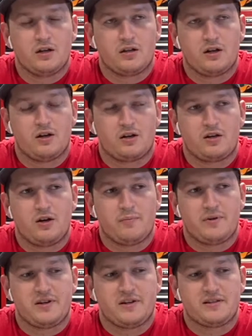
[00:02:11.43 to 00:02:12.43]
uh,
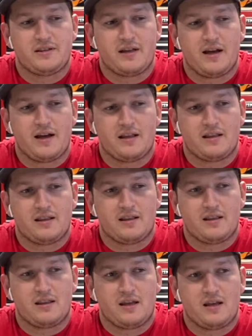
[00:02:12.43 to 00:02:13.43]
companies that
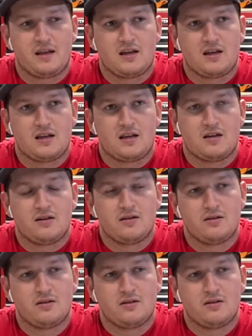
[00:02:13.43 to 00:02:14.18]
they,